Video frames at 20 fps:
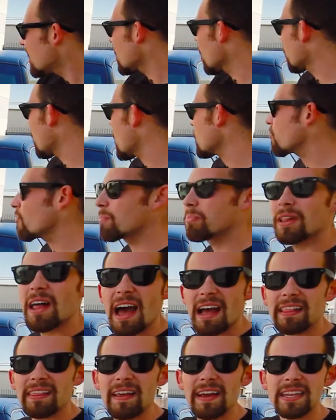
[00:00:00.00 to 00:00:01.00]
Now that's what
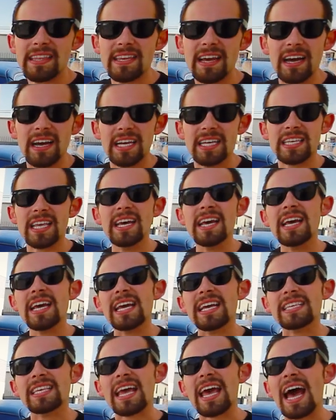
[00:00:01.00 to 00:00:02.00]
black light does,
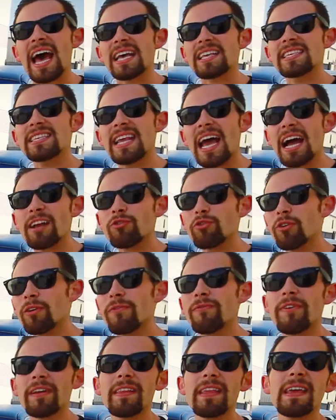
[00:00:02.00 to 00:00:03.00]
is it has
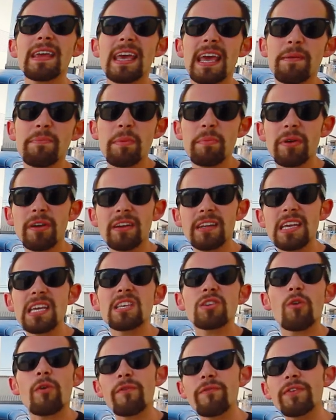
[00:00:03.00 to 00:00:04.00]
natural filling capability,
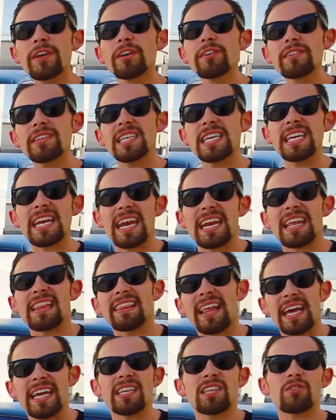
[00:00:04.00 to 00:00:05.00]
so it fills in any
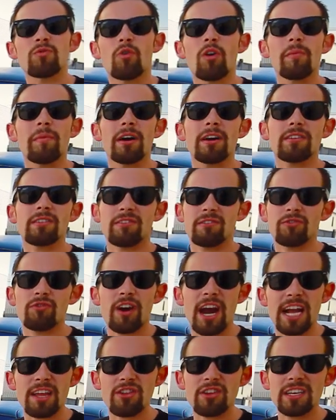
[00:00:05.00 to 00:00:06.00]
light swirl marks or
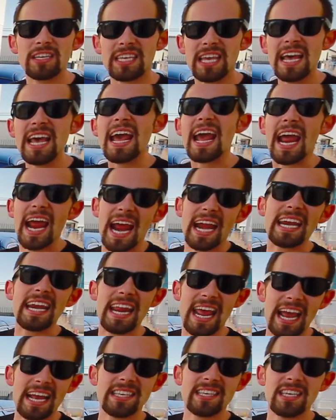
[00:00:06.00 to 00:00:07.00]
scratches and
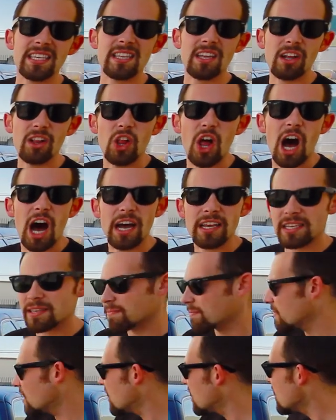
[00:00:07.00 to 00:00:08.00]
enhances the gloss.